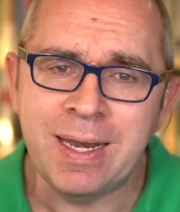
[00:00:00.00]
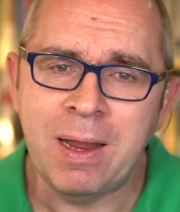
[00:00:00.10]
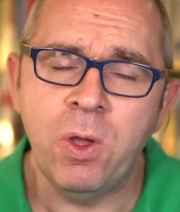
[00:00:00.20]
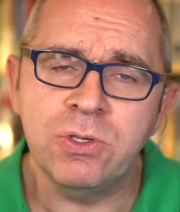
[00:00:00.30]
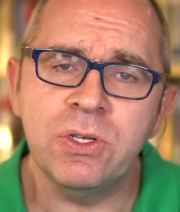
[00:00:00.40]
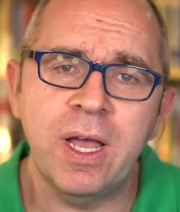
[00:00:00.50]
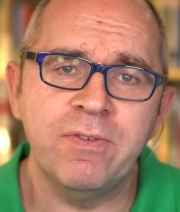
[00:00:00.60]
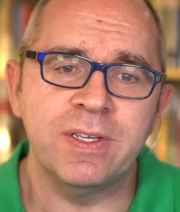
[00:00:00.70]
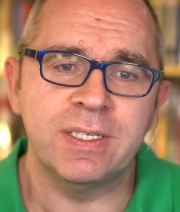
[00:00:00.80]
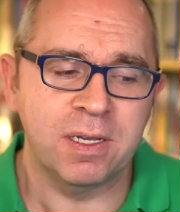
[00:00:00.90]
Now, we also
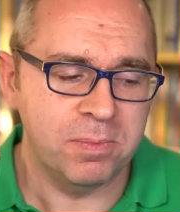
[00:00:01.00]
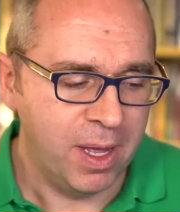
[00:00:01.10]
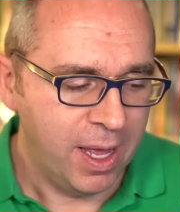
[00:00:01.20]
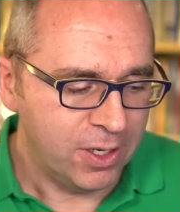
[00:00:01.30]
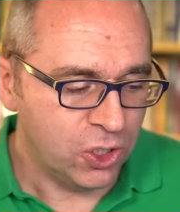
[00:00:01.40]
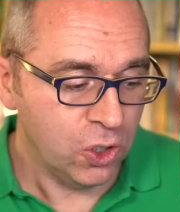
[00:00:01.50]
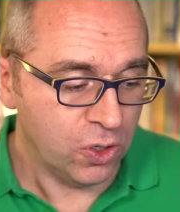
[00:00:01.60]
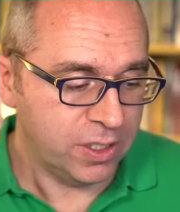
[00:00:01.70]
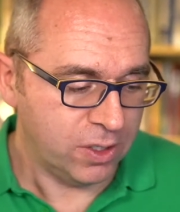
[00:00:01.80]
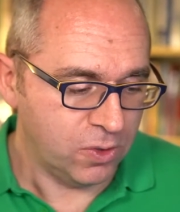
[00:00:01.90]
have some
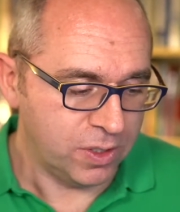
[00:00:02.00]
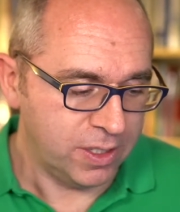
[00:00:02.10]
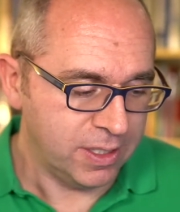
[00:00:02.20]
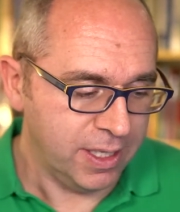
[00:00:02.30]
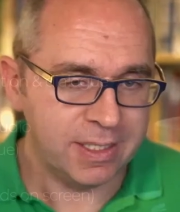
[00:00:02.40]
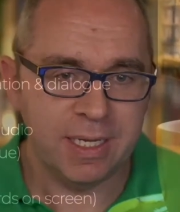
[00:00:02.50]
shorter courses. Let's take